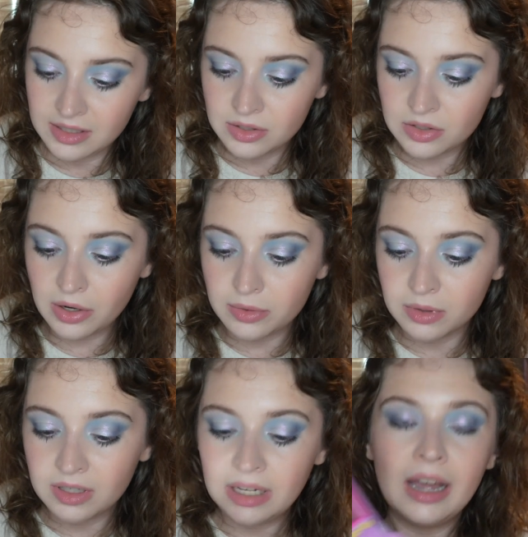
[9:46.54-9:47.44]
So
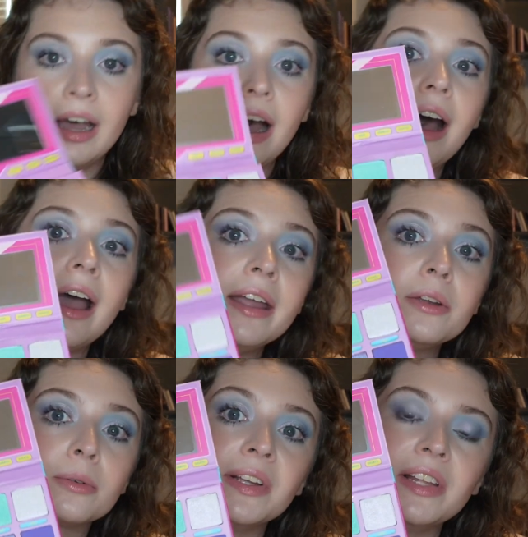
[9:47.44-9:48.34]
I
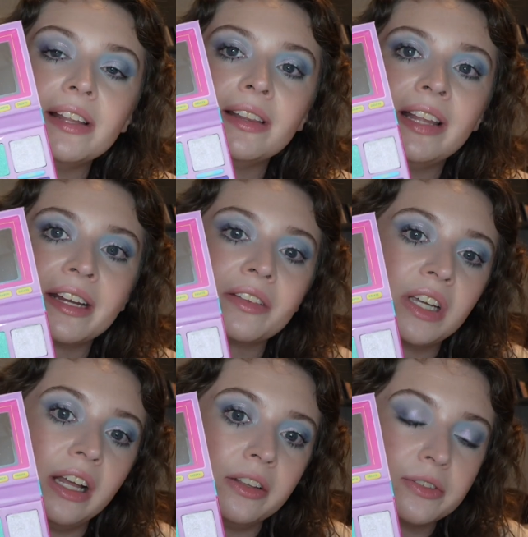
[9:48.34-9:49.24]
really like the
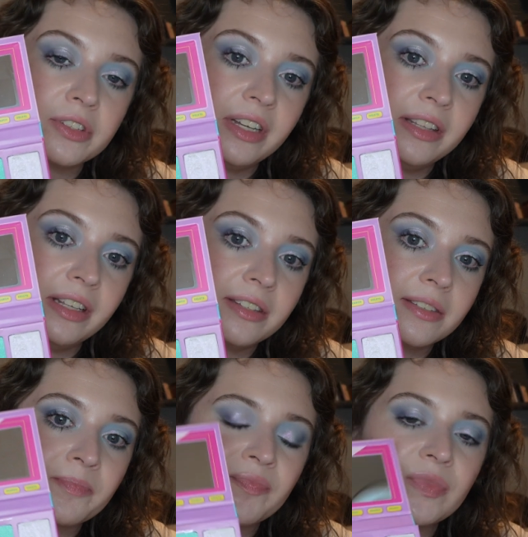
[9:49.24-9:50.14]
colors in
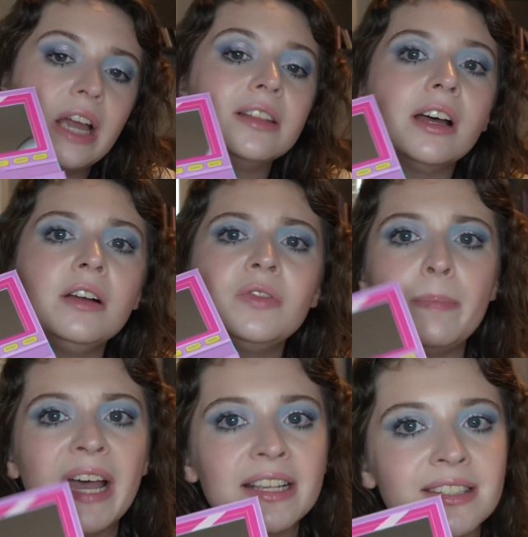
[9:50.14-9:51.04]
this. I love the
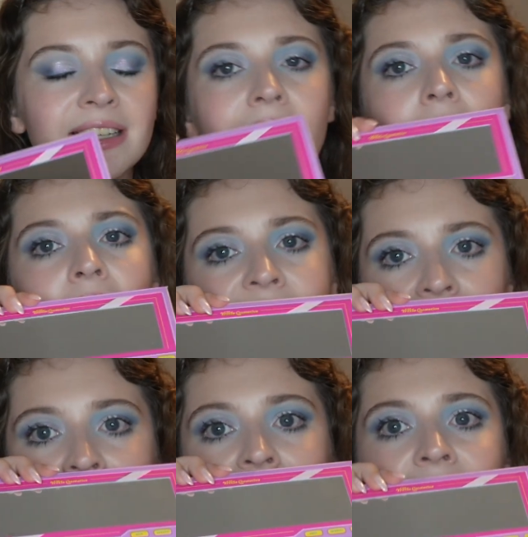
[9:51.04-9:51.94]
pastel
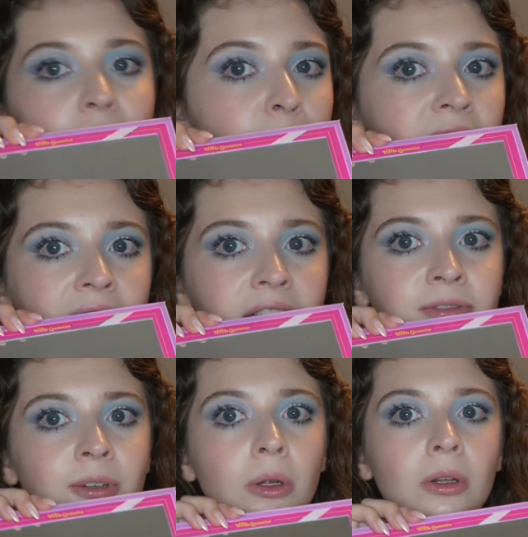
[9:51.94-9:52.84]
90s
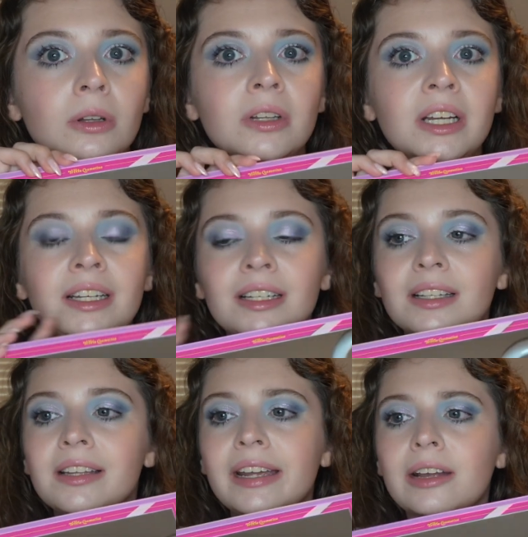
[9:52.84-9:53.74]
playful,
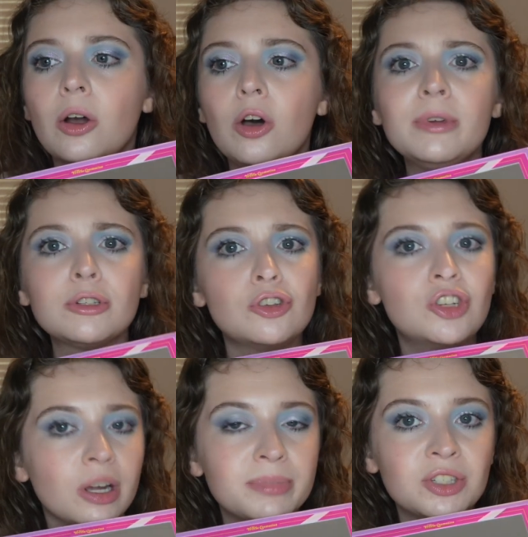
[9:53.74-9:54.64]
like almost
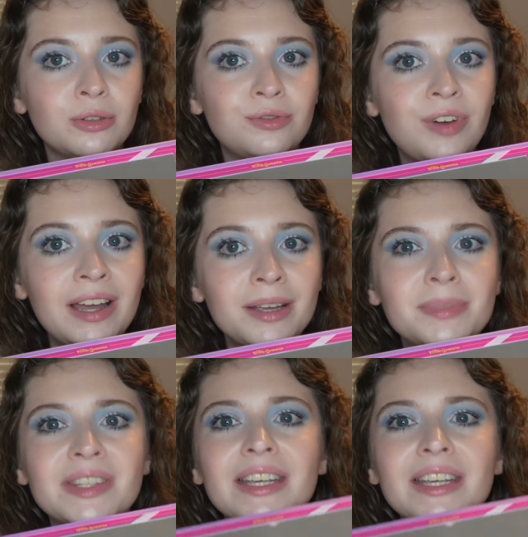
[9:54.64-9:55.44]
jumpsuit vibes.